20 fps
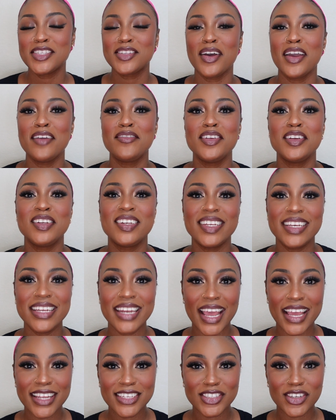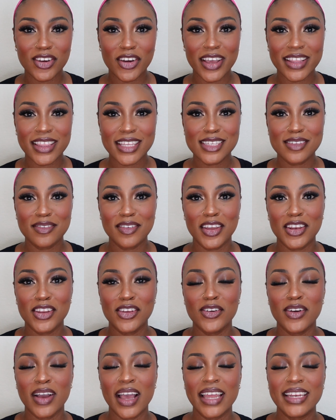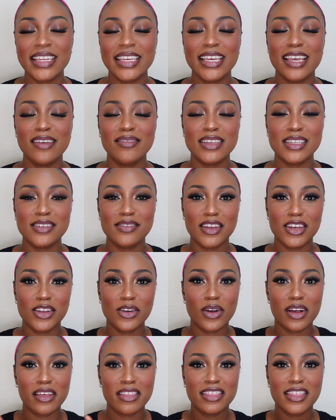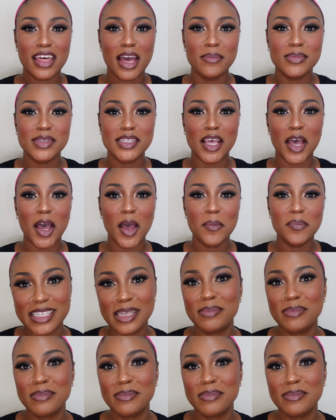So if you did enjoy this video, kindly give this video a thumbs up.